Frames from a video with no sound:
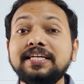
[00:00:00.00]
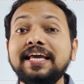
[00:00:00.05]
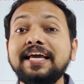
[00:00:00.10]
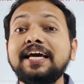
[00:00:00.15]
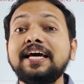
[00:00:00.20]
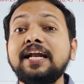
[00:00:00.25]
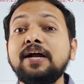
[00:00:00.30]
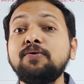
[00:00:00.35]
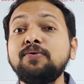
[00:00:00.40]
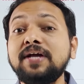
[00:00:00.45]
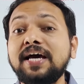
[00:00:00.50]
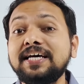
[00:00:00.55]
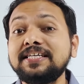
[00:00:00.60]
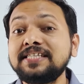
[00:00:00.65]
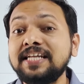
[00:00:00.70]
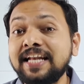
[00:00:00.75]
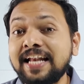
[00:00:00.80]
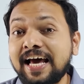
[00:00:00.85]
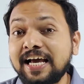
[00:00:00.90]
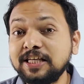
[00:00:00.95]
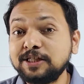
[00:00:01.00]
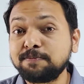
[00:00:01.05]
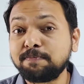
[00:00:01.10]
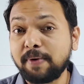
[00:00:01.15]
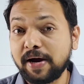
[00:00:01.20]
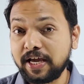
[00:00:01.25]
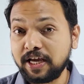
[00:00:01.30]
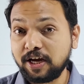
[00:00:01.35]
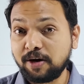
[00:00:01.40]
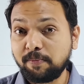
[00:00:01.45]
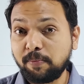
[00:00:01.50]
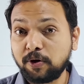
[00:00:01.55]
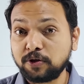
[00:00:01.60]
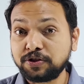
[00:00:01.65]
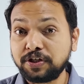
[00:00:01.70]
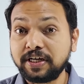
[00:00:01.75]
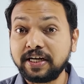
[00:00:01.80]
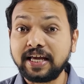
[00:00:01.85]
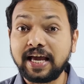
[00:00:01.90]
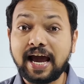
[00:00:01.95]
taken out as a nice buying
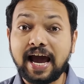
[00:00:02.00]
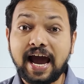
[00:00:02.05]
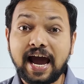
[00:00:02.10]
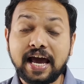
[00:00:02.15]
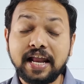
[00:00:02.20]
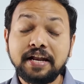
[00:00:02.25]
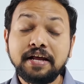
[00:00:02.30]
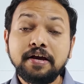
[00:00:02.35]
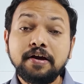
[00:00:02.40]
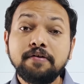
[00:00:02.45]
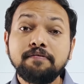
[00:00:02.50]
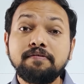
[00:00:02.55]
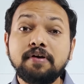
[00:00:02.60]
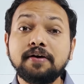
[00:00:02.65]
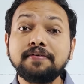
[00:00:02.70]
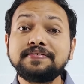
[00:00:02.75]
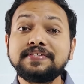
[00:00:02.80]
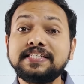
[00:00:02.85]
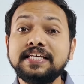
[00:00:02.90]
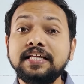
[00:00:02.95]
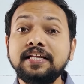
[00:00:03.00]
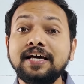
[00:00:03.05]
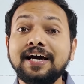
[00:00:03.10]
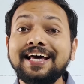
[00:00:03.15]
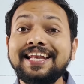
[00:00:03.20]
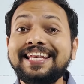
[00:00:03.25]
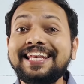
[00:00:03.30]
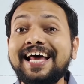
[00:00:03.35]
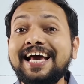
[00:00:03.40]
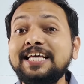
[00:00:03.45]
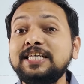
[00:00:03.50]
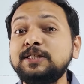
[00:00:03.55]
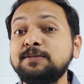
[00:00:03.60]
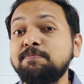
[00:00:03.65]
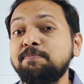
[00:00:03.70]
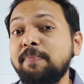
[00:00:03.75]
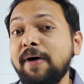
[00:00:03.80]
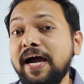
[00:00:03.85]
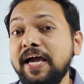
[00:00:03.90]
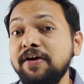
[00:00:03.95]
opportunity and we have seen a nice
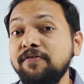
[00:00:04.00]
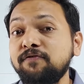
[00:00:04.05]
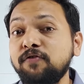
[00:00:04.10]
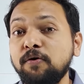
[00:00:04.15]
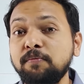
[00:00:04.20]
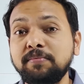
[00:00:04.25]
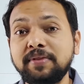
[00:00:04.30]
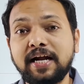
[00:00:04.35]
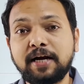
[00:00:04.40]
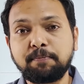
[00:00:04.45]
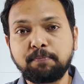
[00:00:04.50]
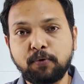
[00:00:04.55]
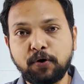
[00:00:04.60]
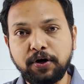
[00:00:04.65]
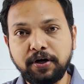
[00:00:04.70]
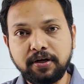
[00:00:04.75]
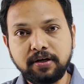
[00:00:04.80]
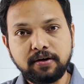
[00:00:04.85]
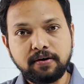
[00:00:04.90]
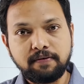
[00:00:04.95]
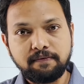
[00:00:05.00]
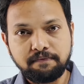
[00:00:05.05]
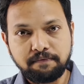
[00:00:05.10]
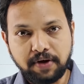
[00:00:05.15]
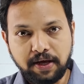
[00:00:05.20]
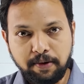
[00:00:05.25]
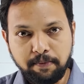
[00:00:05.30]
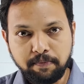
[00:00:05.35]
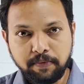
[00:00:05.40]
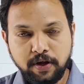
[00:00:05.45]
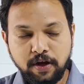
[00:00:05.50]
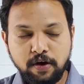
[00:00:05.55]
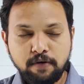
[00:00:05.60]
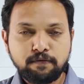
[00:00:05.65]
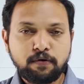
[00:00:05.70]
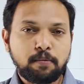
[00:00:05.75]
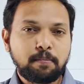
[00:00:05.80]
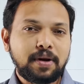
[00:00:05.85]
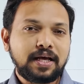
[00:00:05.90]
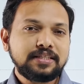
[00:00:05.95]
buying from that point. Well,
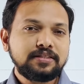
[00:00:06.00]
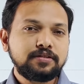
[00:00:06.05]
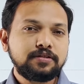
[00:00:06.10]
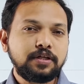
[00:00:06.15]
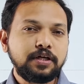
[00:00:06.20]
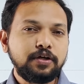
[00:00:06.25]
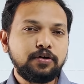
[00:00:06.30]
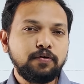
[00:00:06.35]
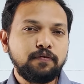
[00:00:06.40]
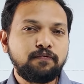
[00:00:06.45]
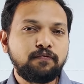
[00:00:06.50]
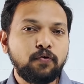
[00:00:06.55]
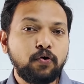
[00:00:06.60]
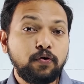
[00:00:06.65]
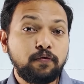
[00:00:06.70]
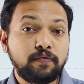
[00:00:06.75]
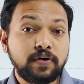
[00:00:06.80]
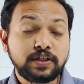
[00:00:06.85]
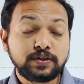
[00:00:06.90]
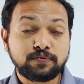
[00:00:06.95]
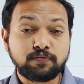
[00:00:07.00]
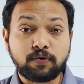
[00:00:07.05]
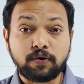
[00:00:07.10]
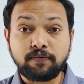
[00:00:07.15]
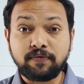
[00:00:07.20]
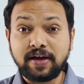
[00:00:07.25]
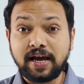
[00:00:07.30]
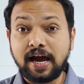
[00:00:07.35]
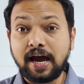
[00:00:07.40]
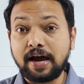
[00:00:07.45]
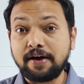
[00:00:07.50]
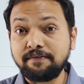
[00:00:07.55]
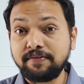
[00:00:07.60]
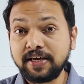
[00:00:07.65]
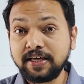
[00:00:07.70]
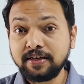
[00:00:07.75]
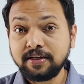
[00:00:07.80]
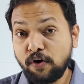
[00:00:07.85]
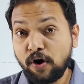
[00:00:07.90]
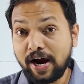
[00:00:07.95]
from last 3 to 4 weeks, what we are
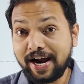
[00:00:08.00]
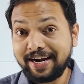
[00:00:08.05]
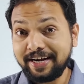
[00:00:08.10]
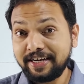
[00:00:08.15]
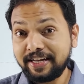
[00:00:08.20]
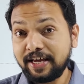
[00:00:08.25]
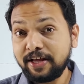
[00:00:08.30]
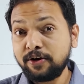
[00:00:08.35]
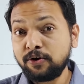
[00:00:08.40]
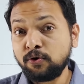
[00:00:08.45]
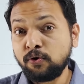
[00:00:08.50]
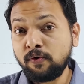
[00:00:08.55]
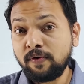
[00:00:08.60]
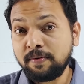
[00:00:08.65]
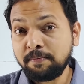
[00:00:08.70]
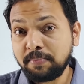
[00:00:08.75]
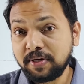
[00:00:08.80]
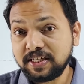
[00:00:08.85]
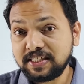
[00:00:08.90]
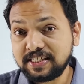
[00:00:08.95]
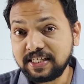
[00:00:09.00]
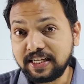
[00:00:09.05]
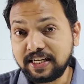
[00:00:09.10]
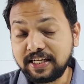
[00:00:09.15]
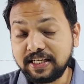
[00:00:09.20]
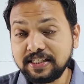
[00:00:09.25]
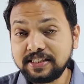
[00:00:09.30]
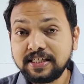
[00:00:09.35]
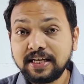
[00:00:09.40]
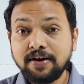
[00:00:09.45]
having for entire November series,